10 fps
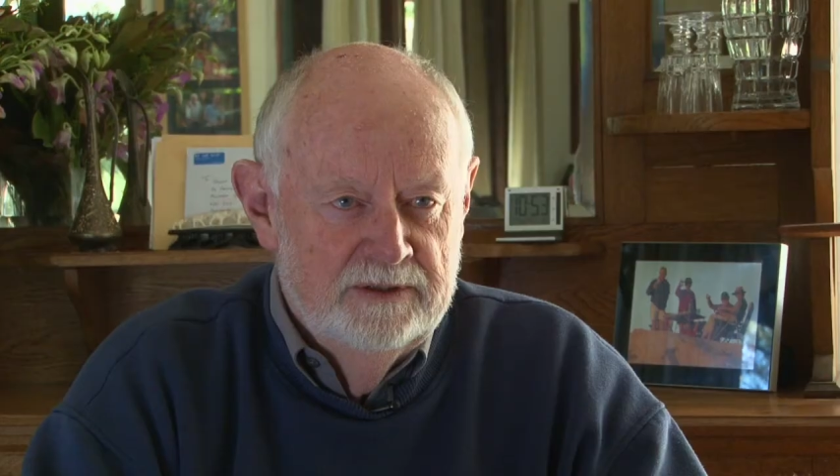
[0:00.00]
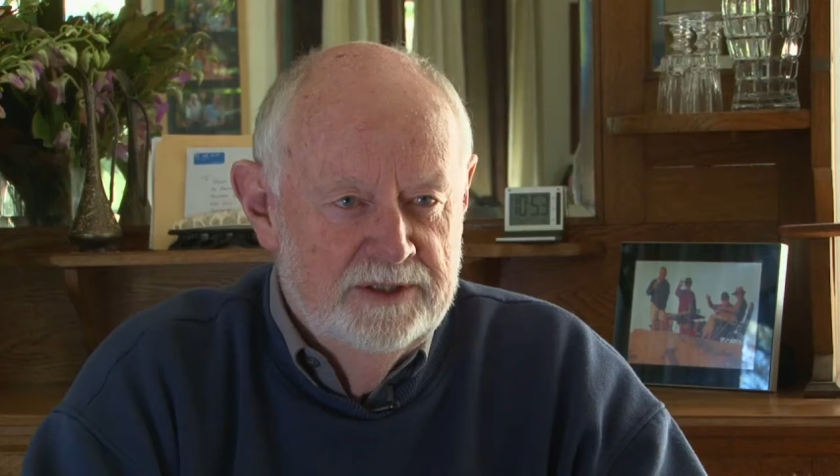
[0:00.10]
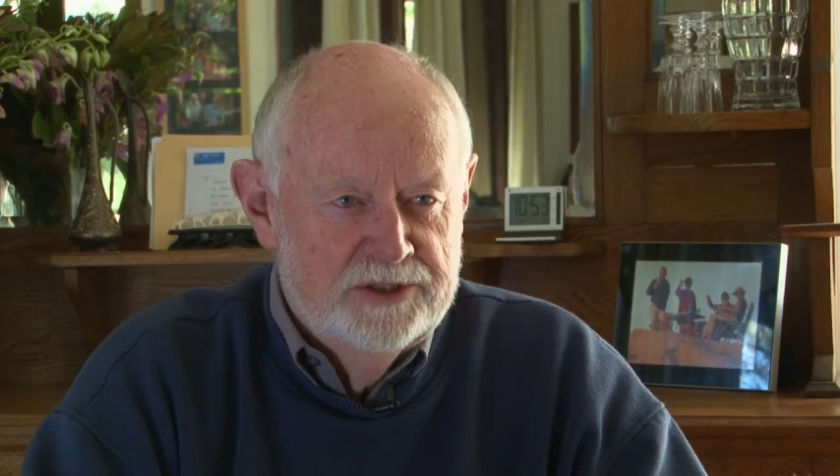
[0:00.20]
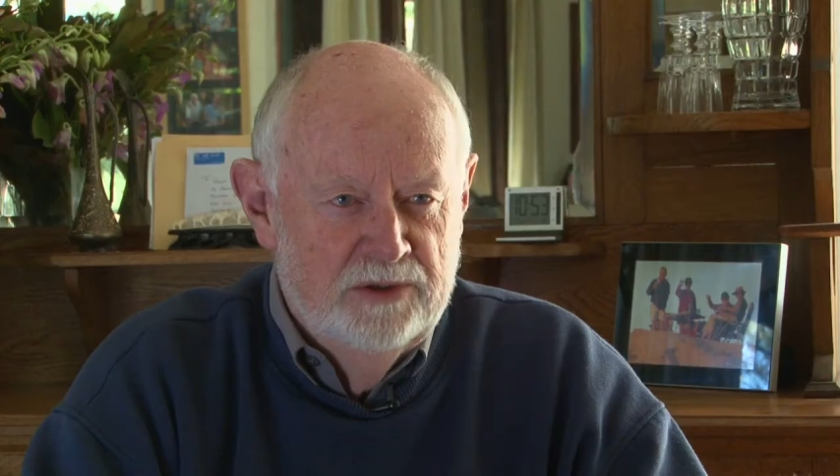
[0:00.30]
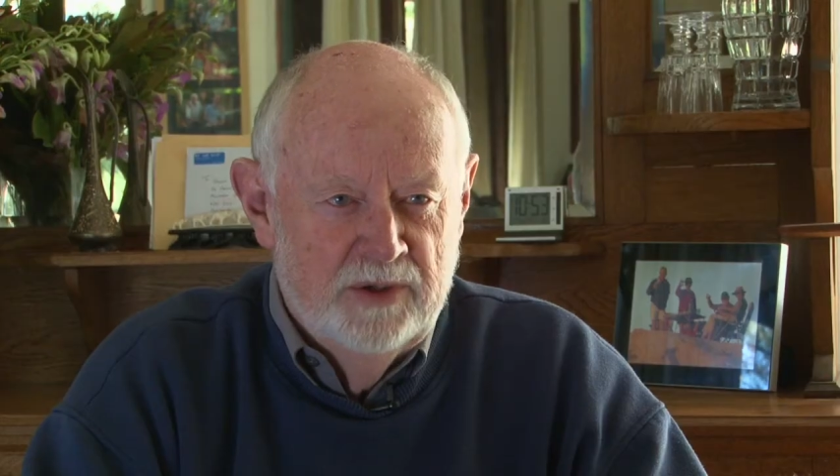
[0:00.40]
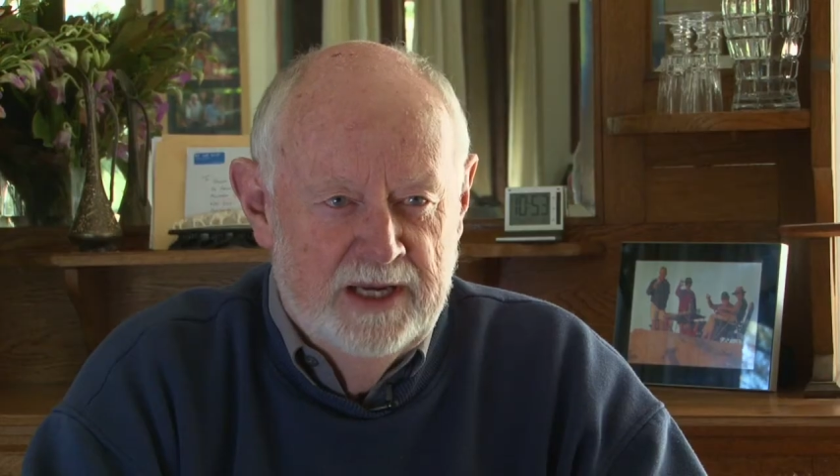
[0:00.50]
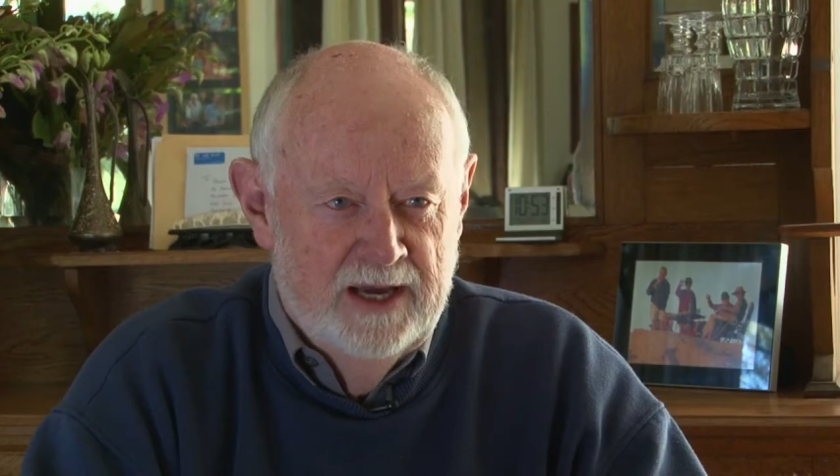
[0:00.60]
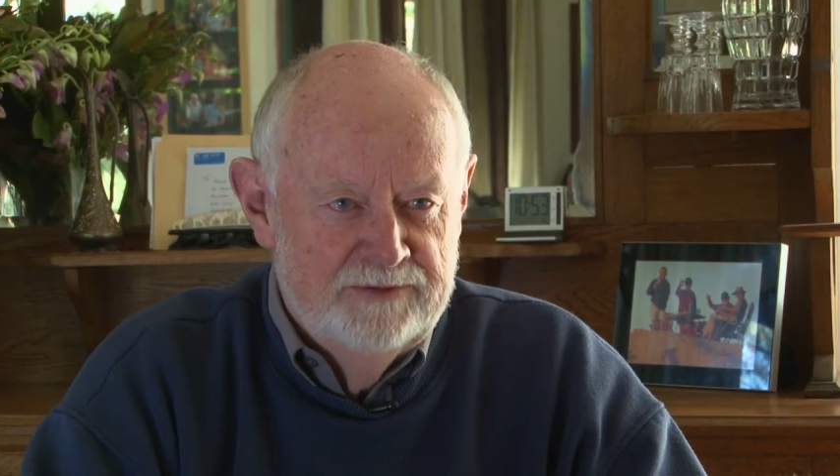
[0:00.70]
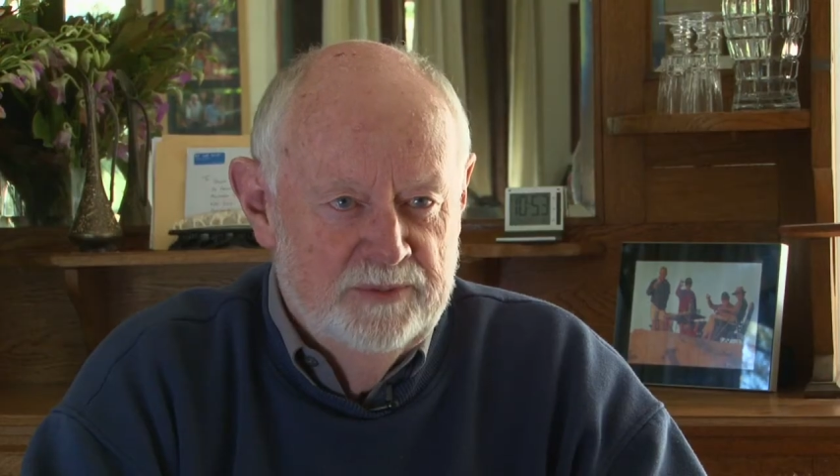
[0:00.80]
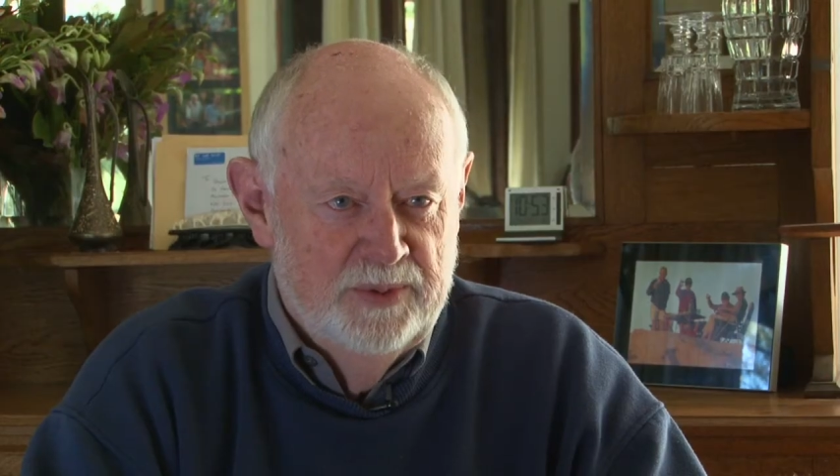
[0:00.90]
Just looking
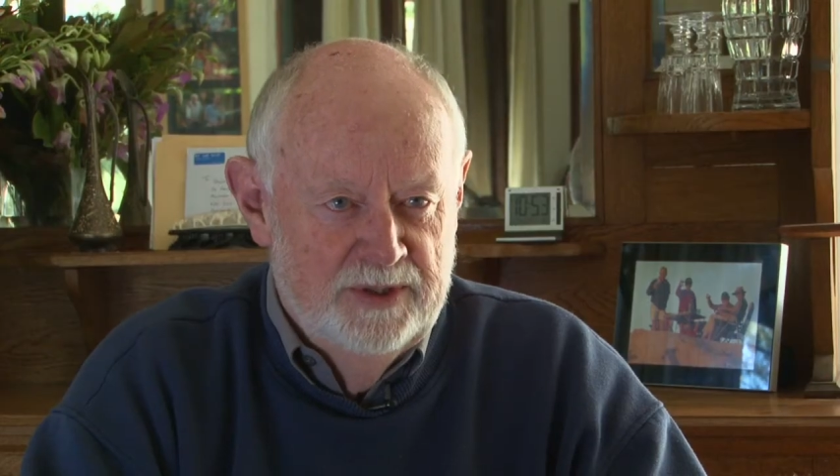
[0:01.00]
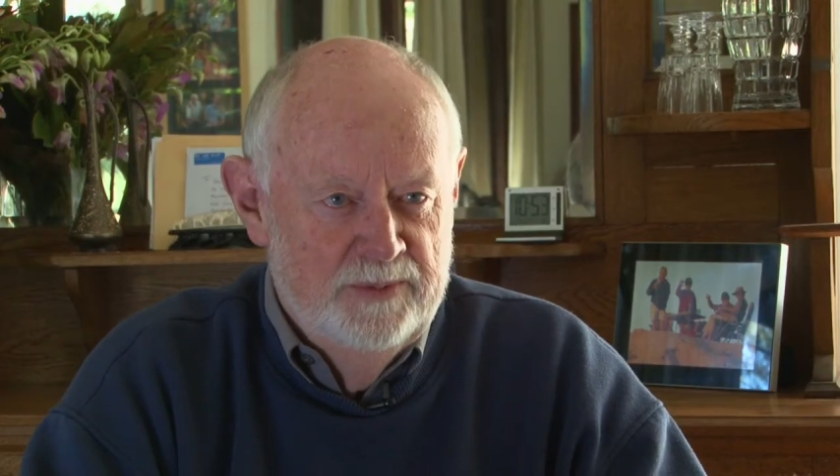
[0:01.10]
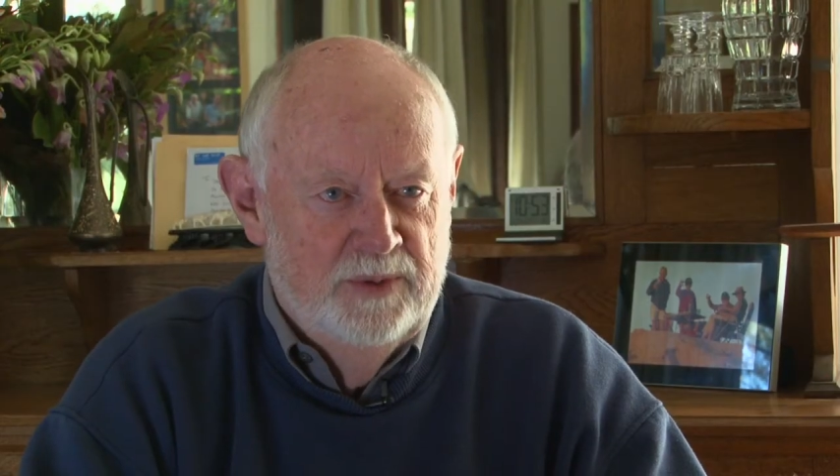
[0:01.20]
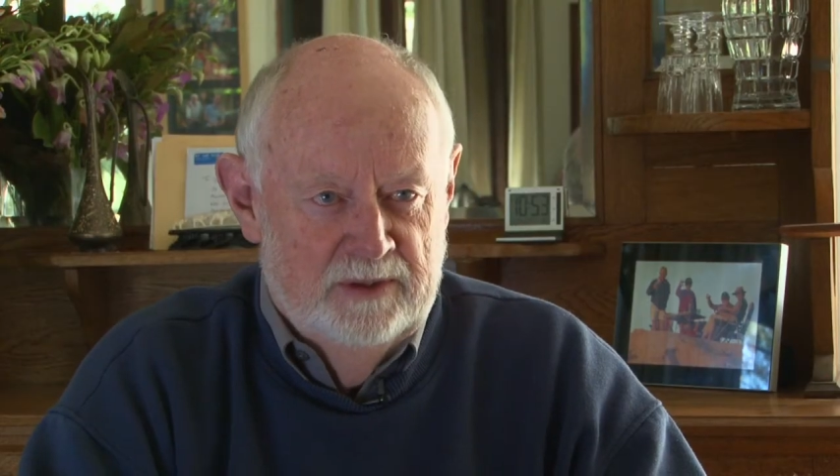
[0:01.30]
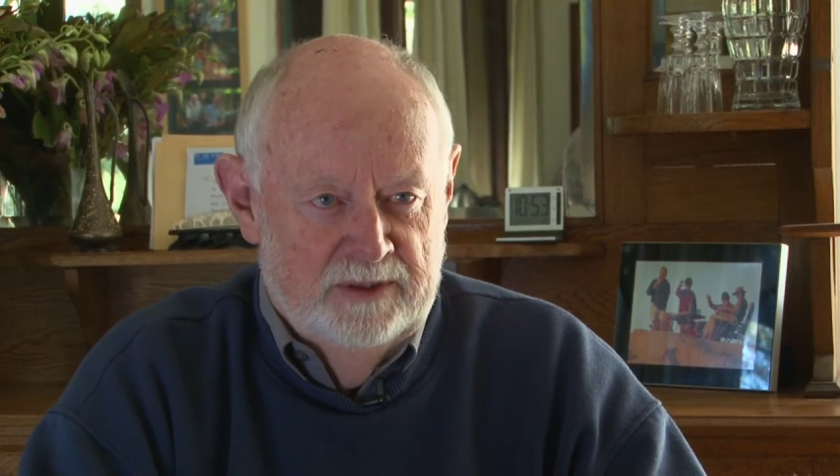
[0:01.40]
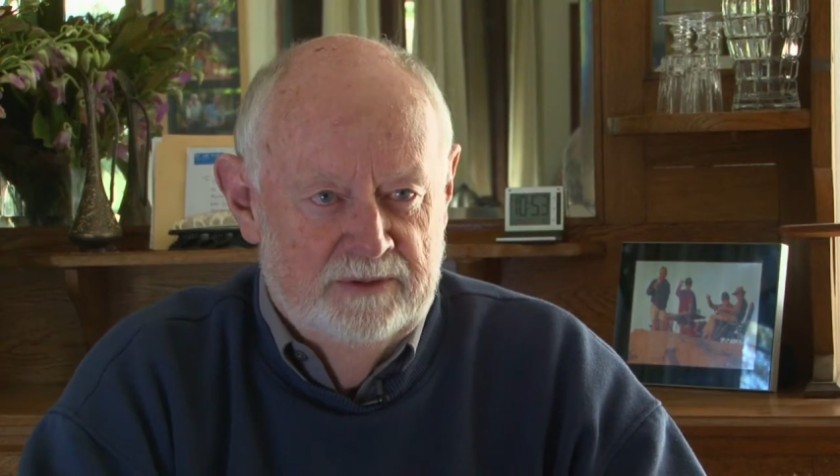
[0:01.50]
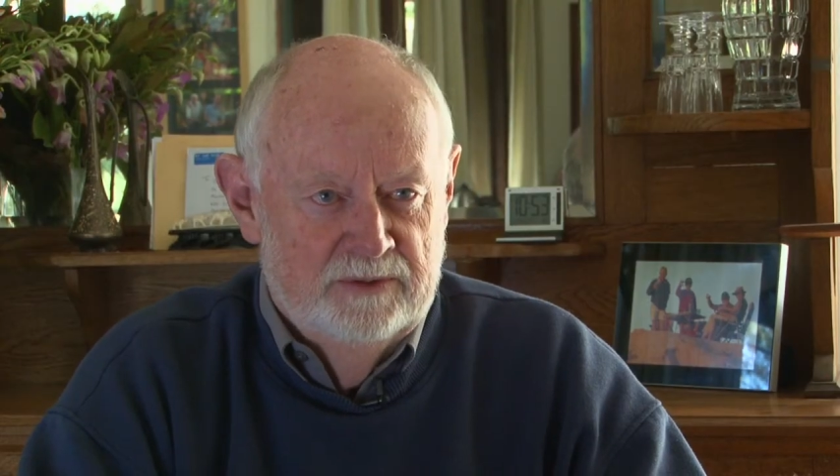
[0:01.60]
after people.